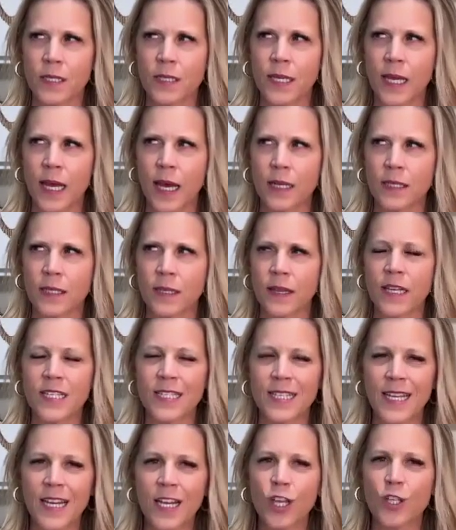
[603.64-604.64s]
think it's tax. I think
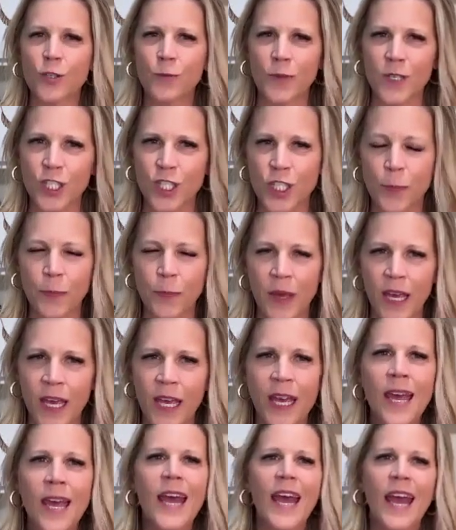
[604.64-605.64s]
it's $10 plus
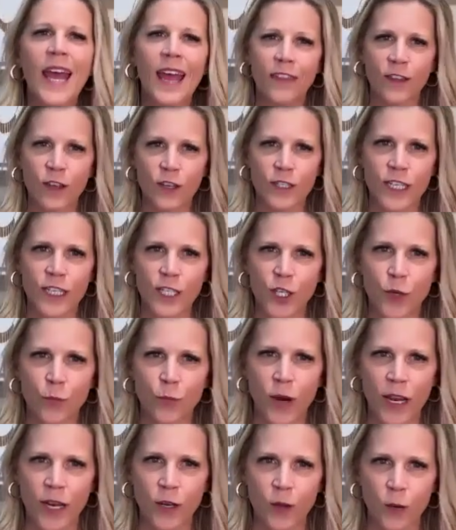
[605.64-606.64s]
shipping, and they'll send you
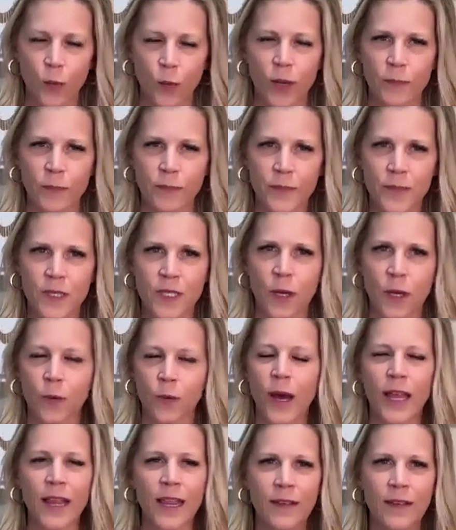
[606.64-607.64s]
a brand new one.
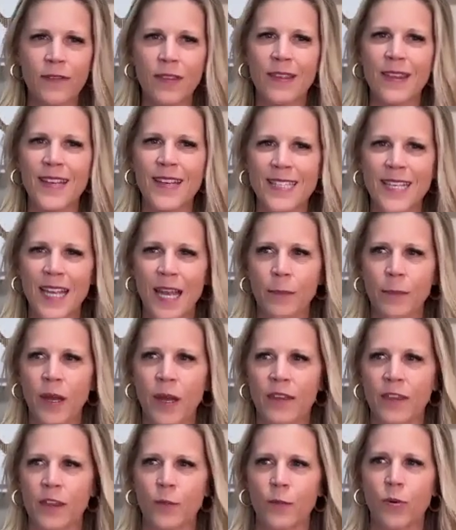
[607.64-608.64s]
So I love that they stand
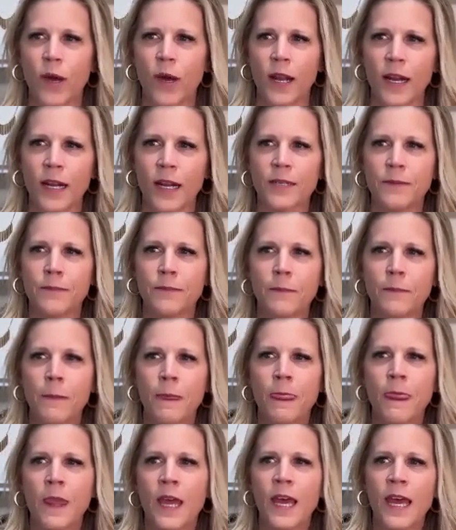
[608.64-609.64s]
behind their product.
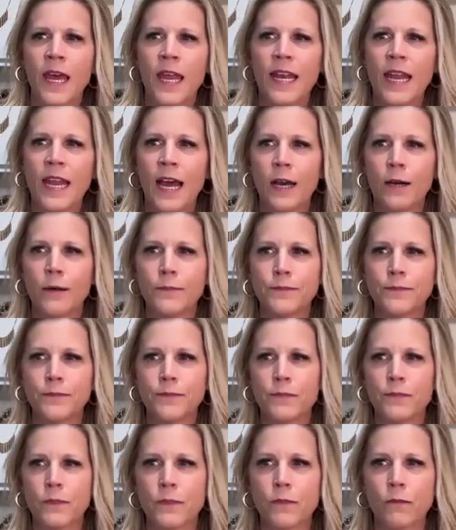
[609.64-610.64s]

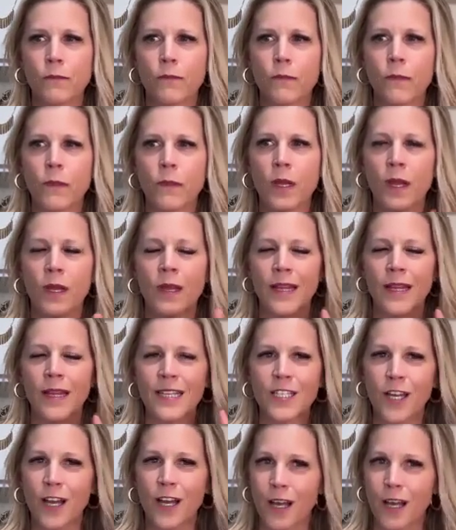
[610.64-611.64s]
Now,
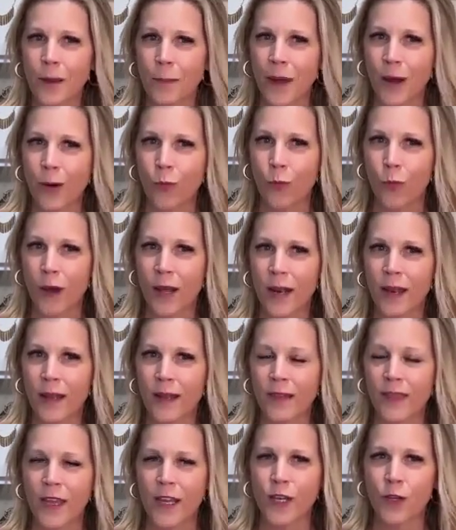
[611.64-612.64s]
let's talk about
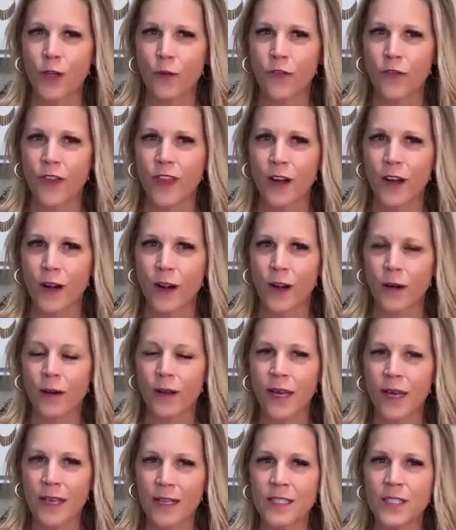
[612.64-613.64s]
what they do for
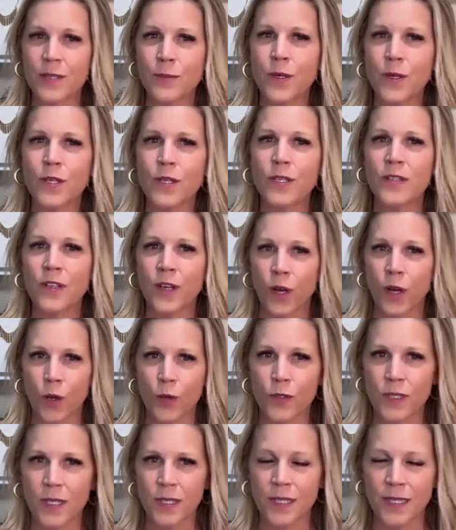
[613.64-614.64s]
their customers, their
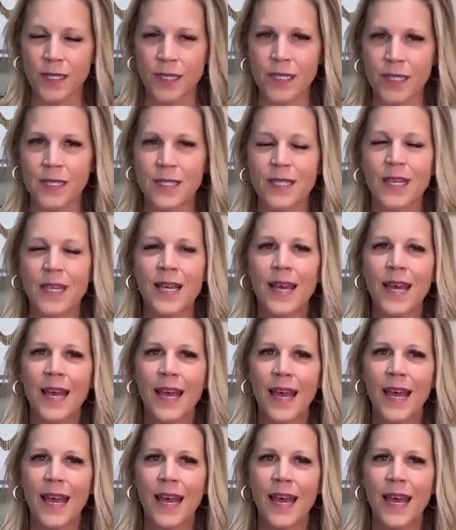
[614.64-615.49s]
hostesses,